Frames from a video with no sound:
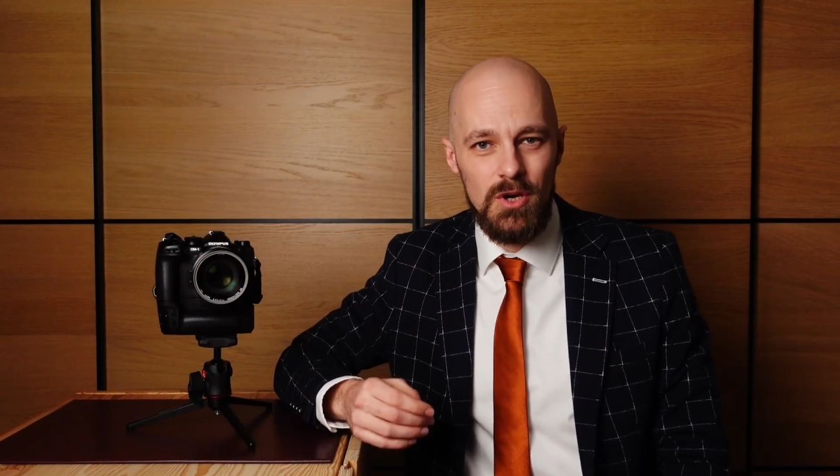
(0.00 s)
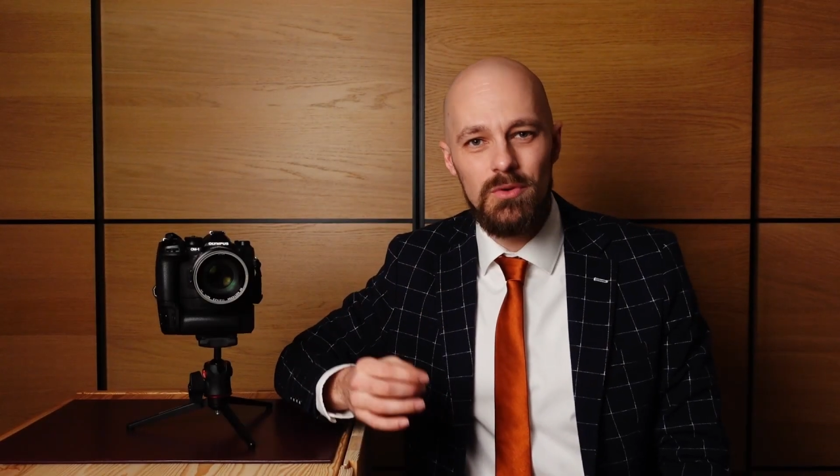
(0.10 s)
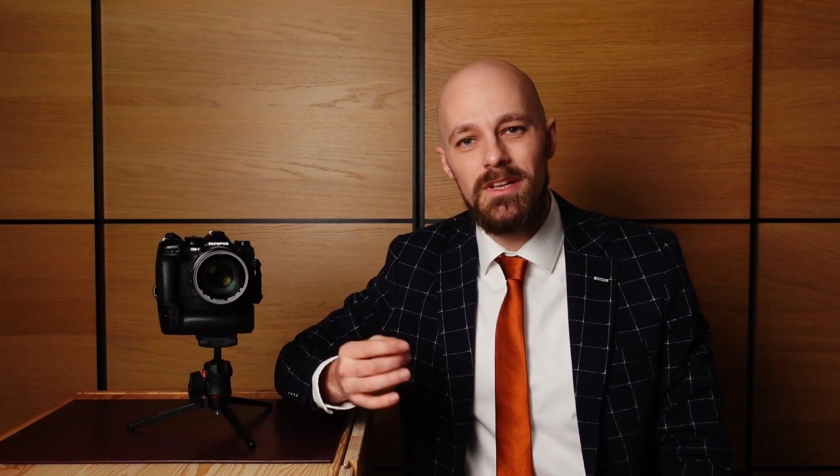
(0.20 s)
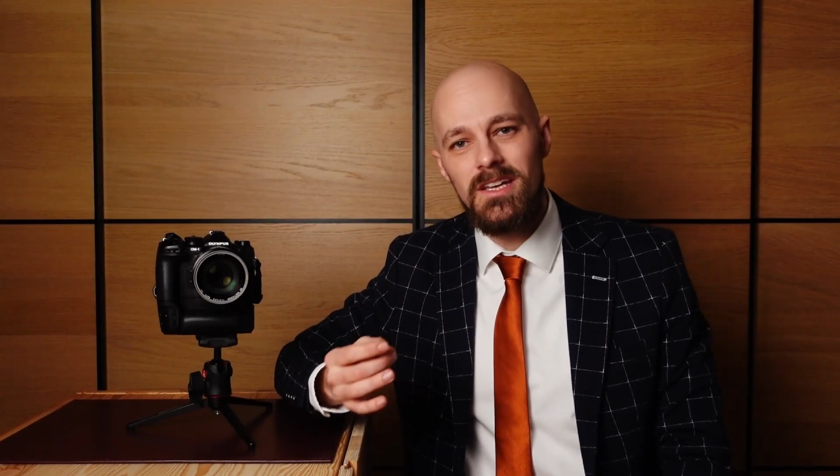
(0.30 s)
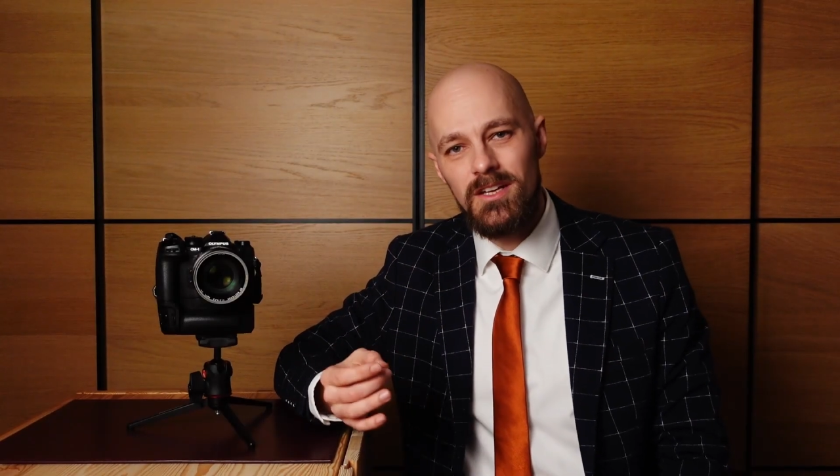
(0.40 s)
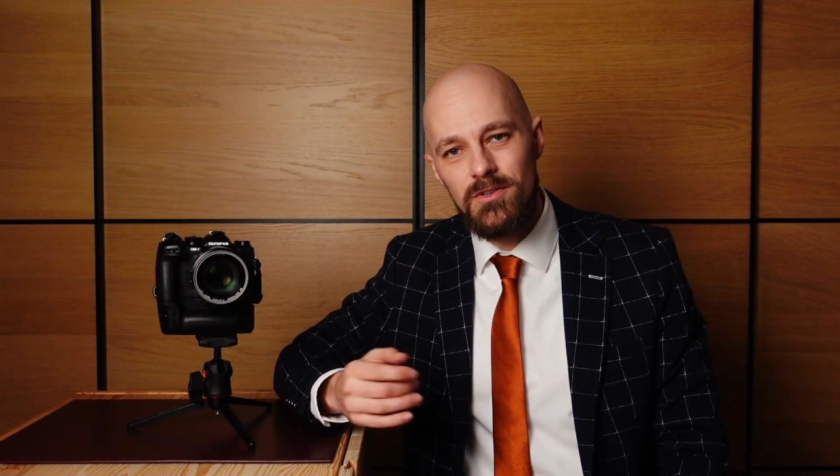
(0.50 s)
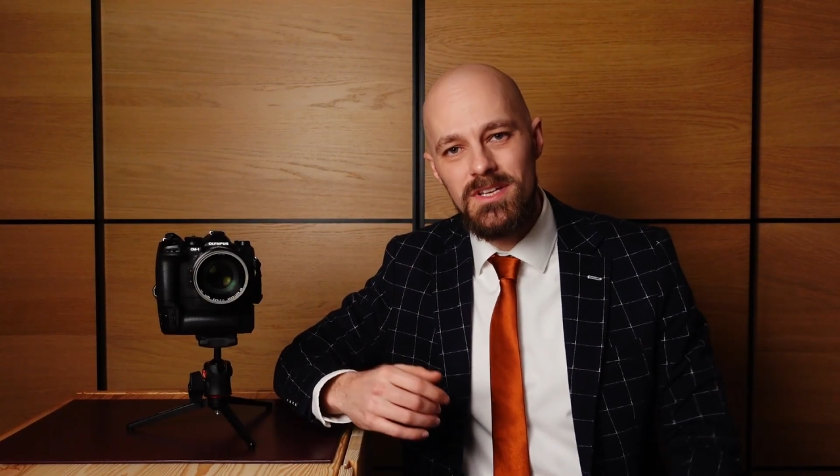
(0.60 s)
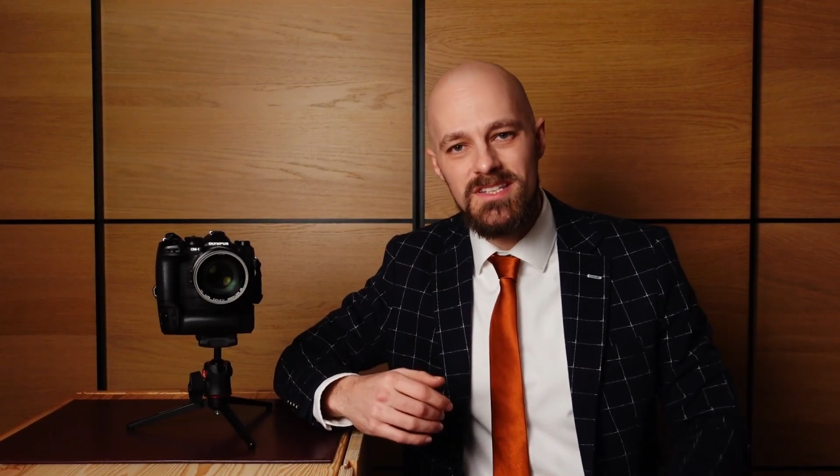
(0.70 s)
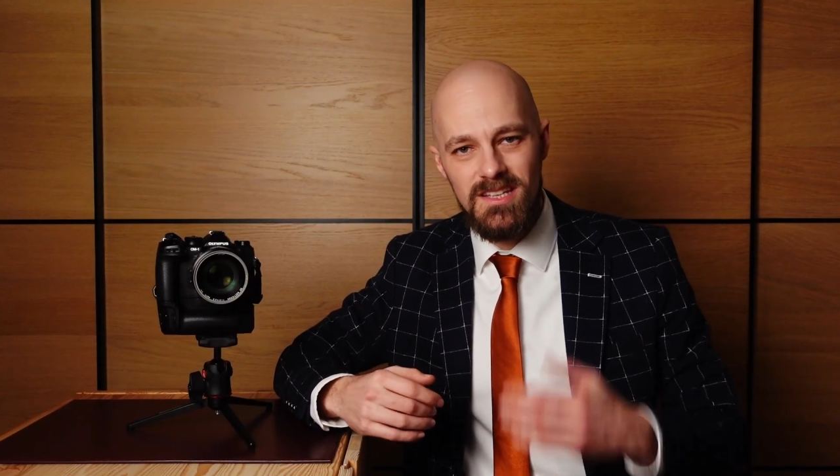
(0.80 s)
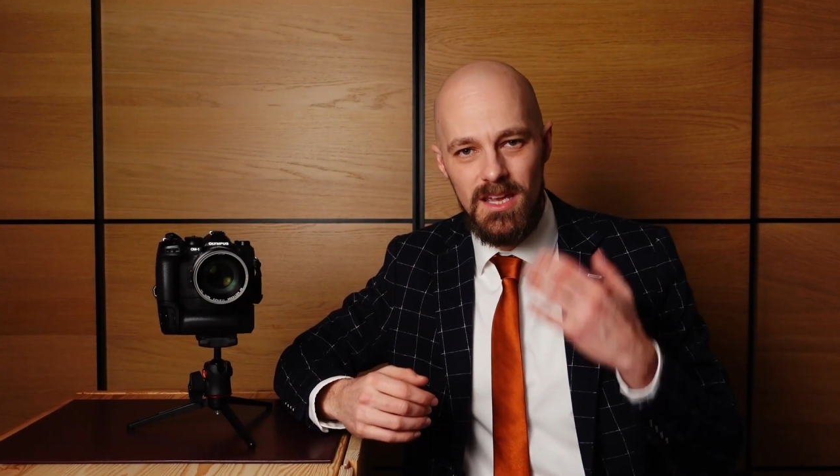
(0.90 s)
only
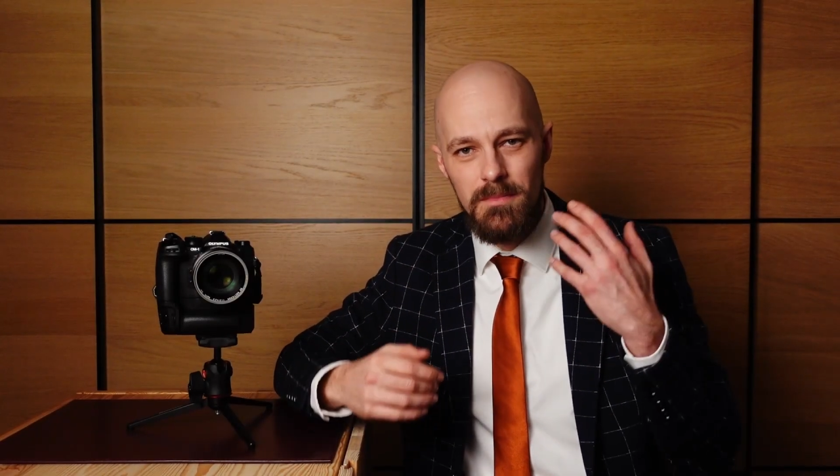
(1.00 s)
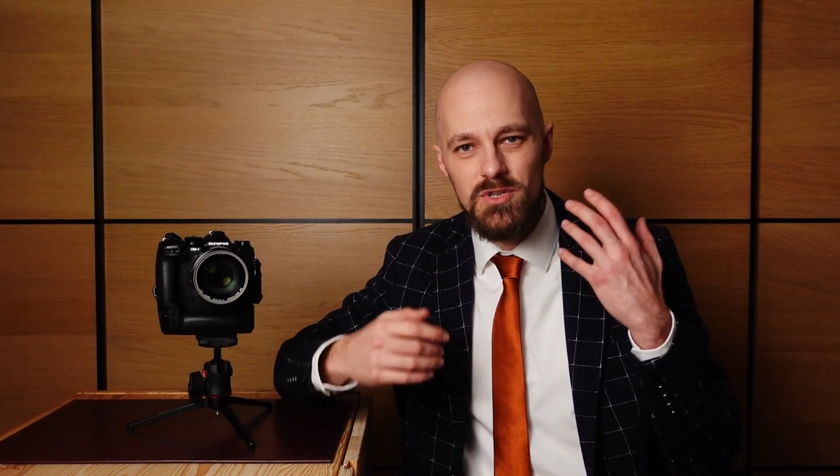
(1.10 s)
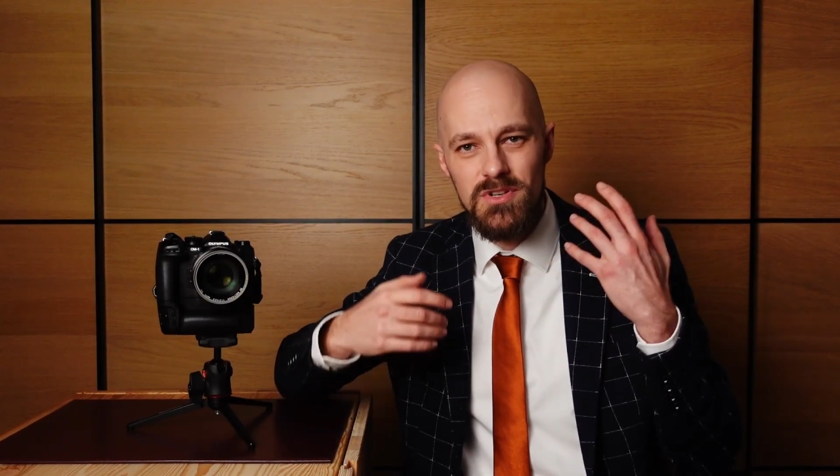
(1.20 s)
increase the image